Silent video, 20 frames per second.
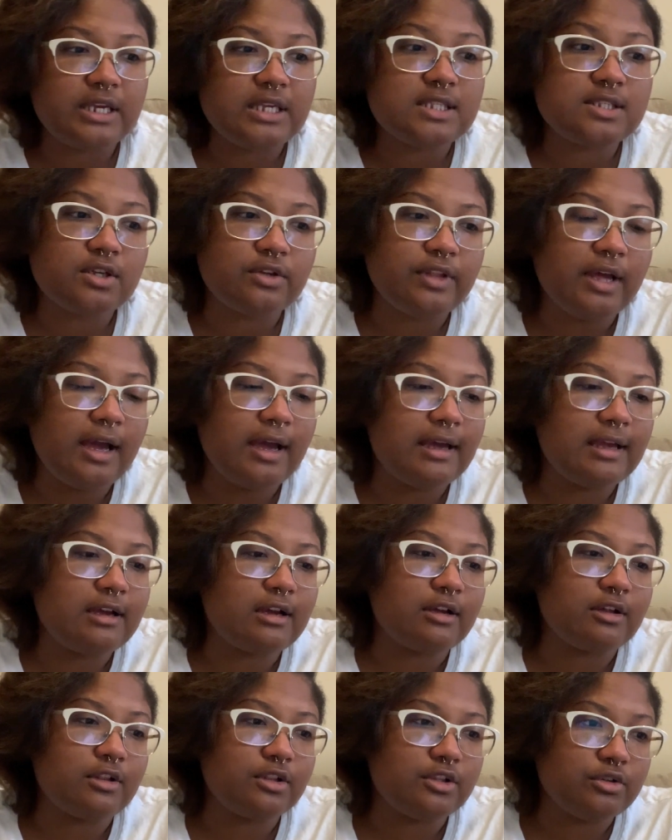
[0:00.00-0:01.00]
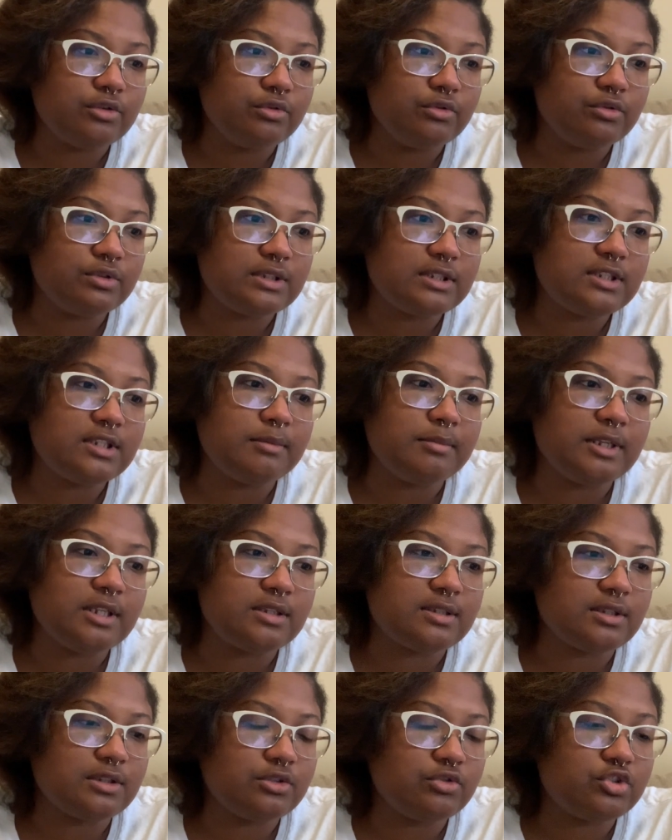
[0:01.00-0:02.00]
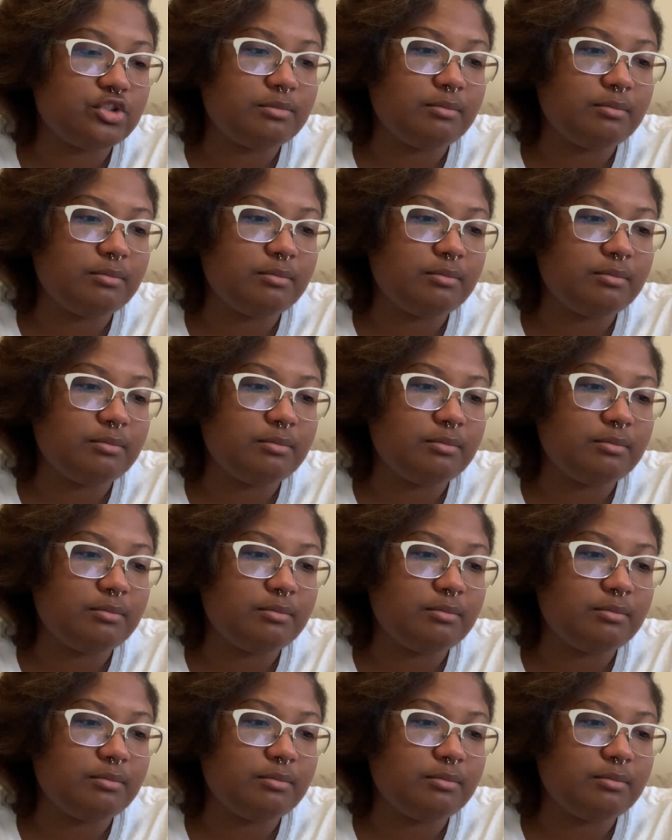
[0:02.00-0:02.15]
So that includes to be the solution